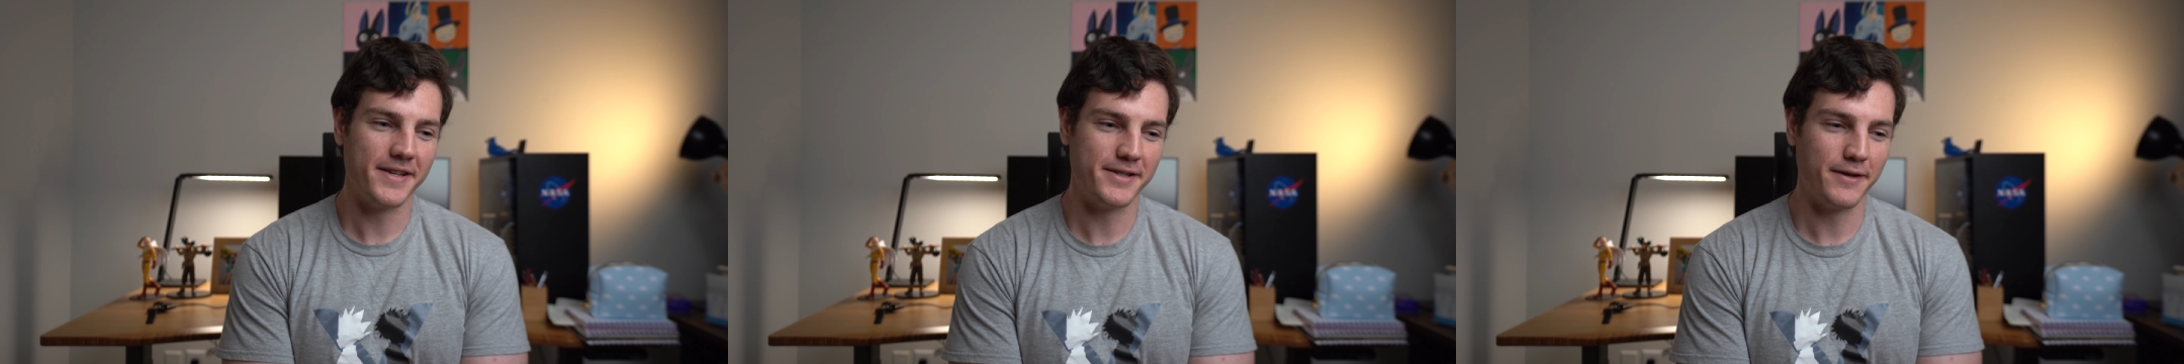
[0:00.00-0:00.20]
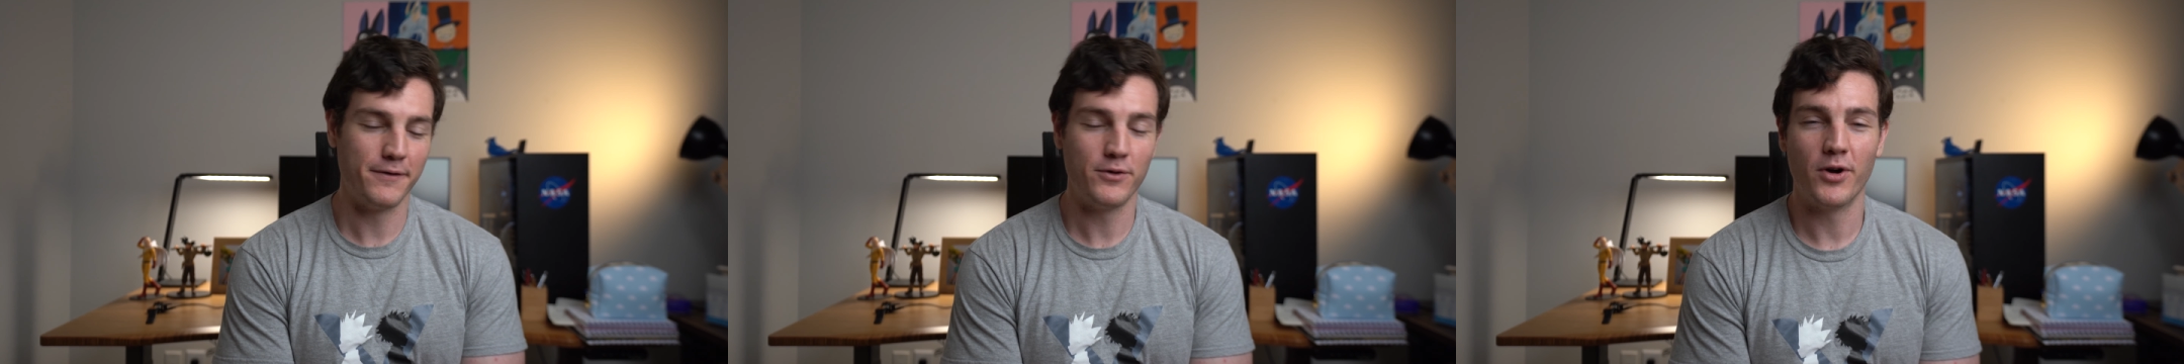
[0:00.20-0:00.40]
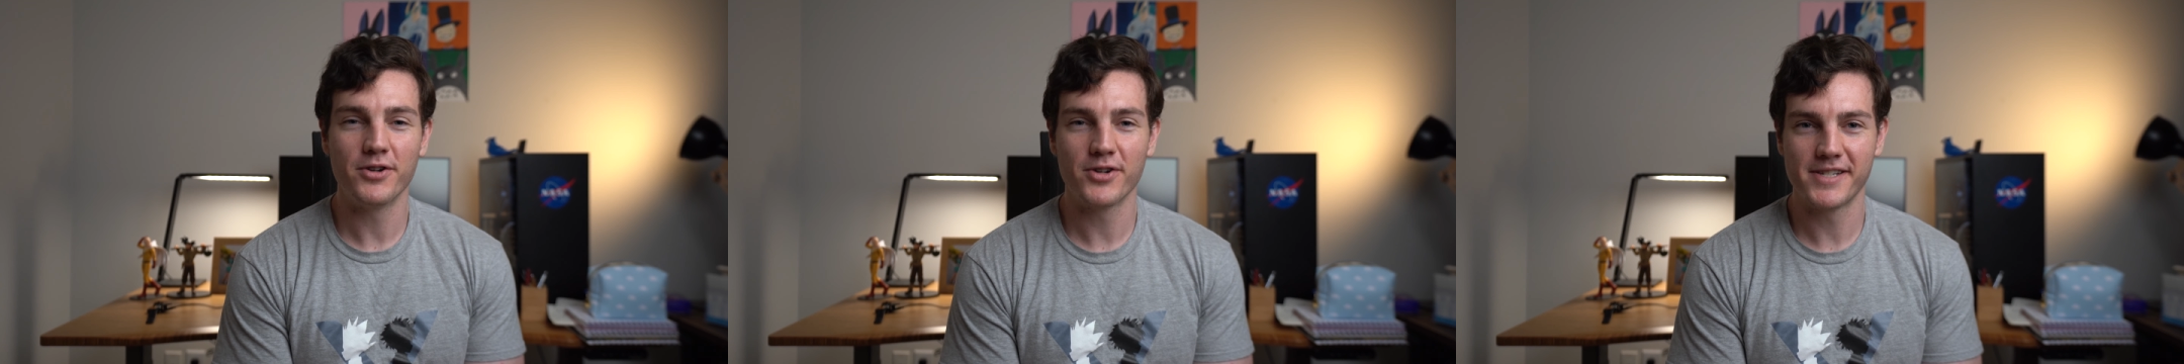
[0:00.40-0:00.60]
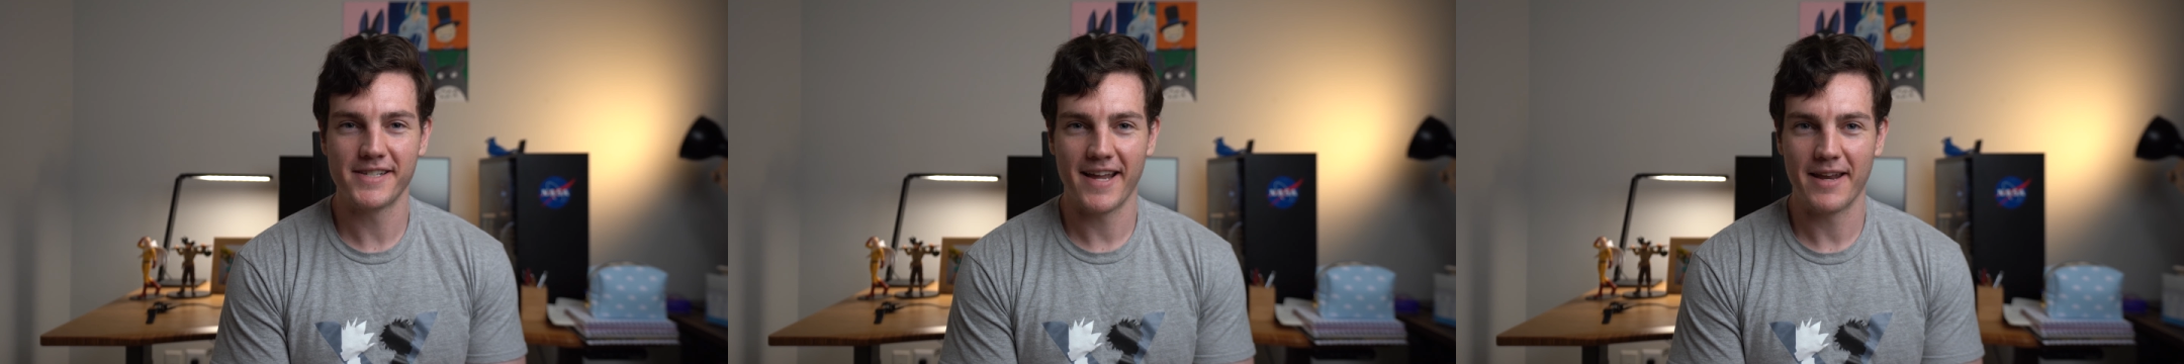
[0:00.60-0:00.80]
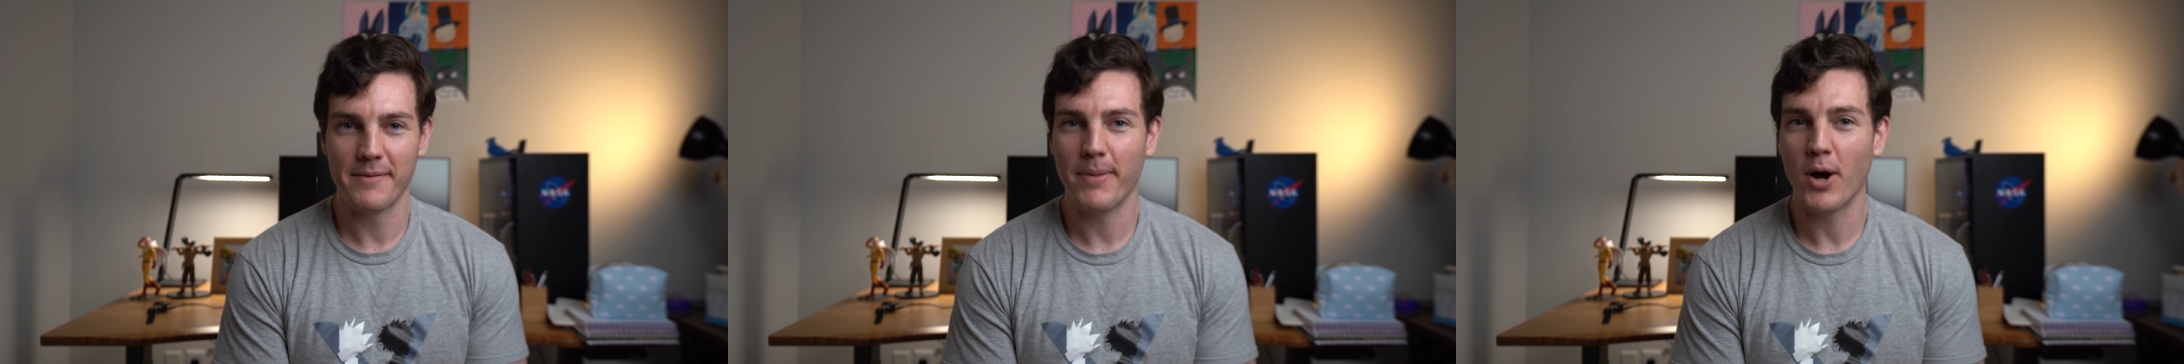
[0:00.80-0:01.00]
is if you
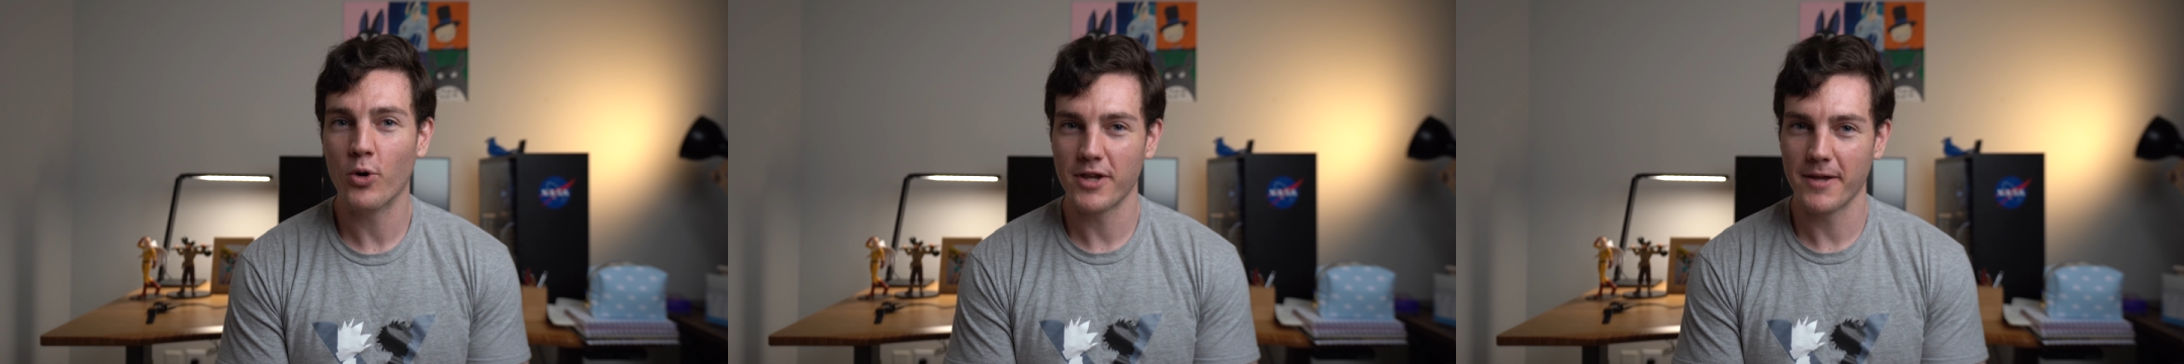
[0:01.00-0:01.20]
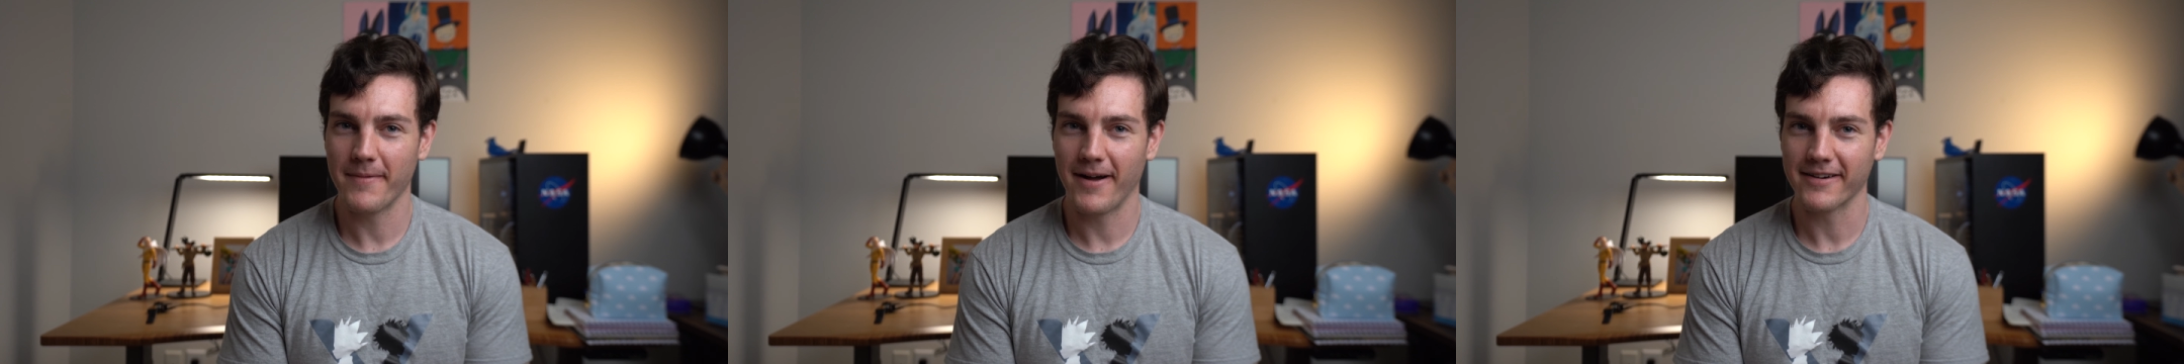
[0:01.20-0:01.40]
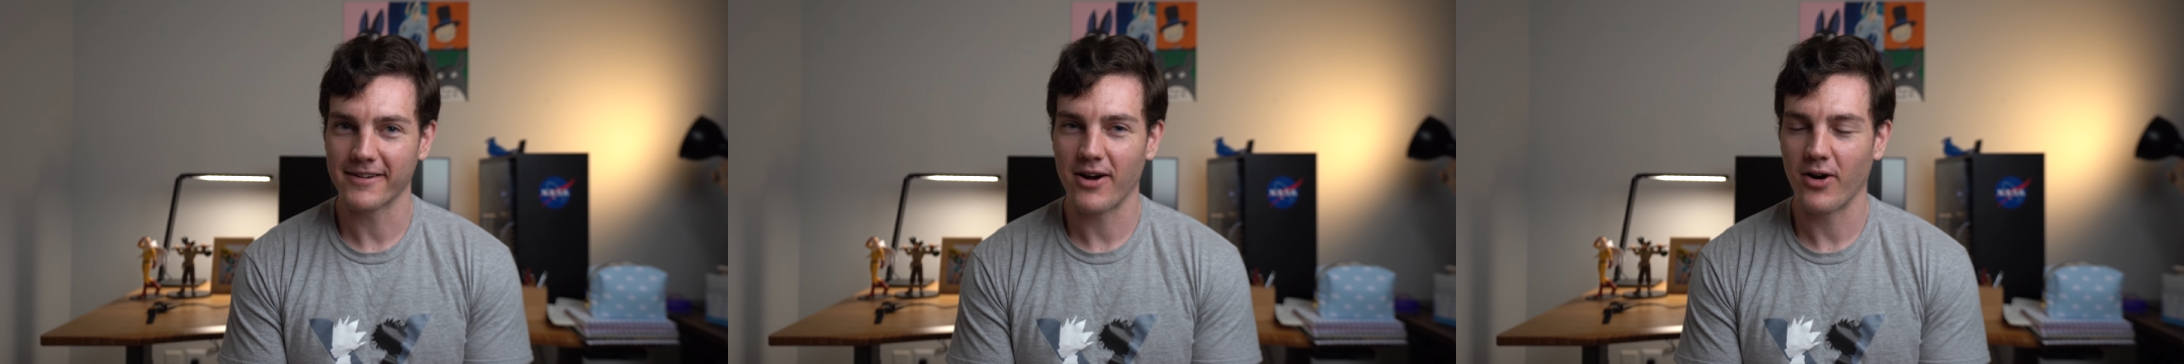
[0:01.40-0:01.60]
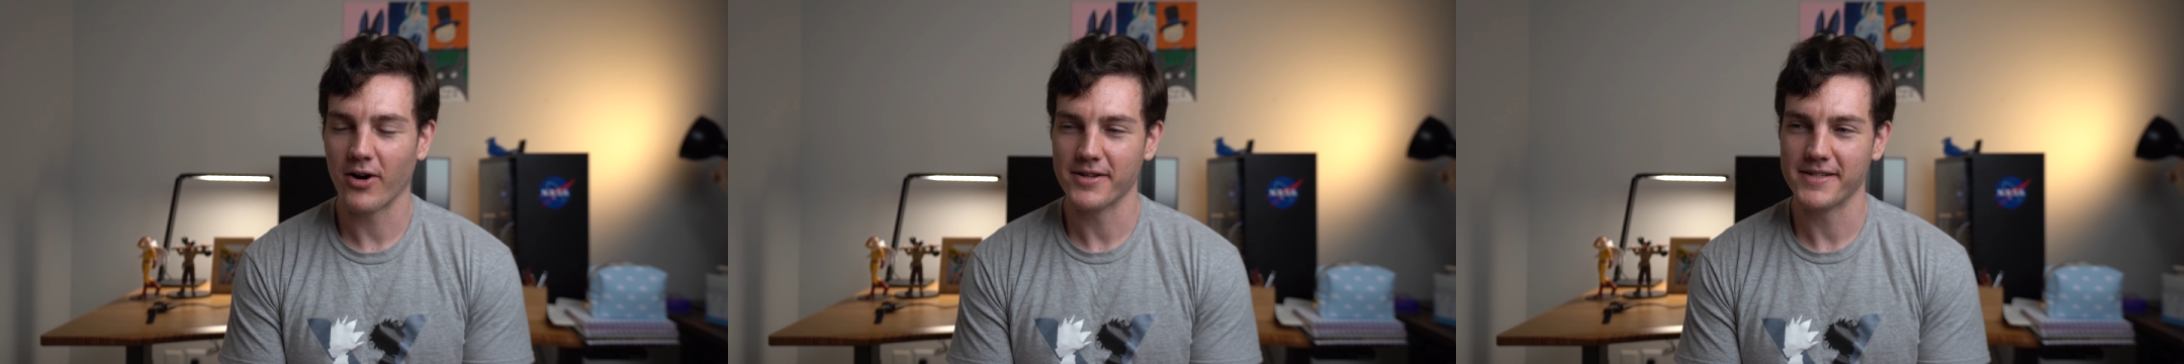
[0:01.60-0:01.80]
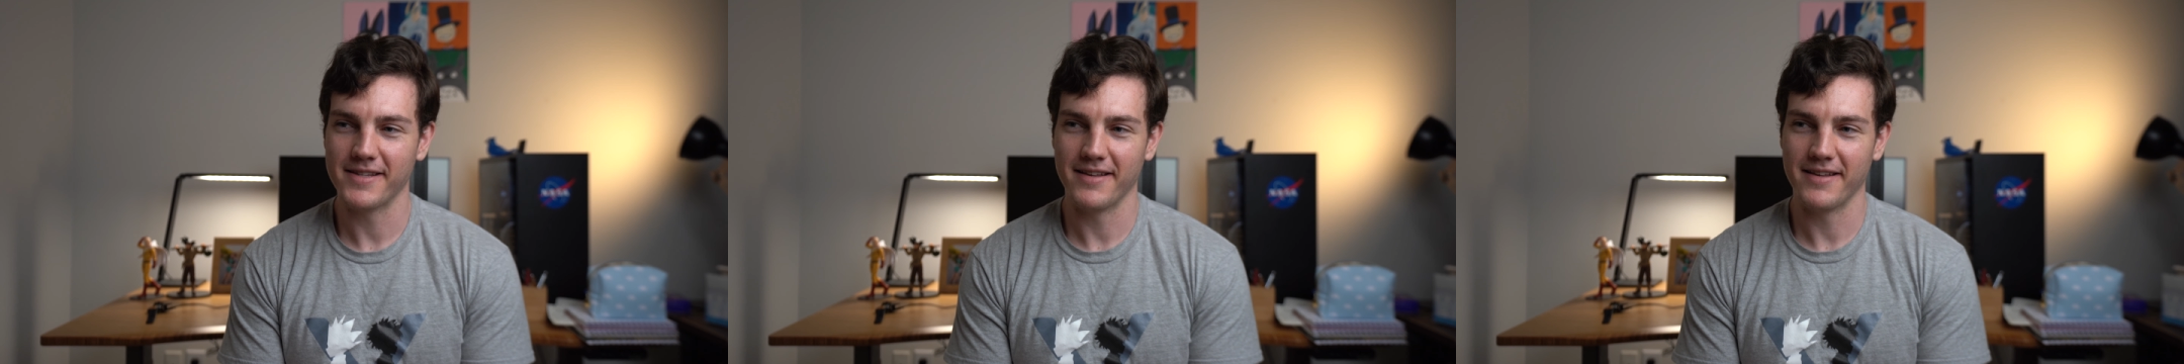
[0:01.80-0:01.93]
understand Pokemon cards,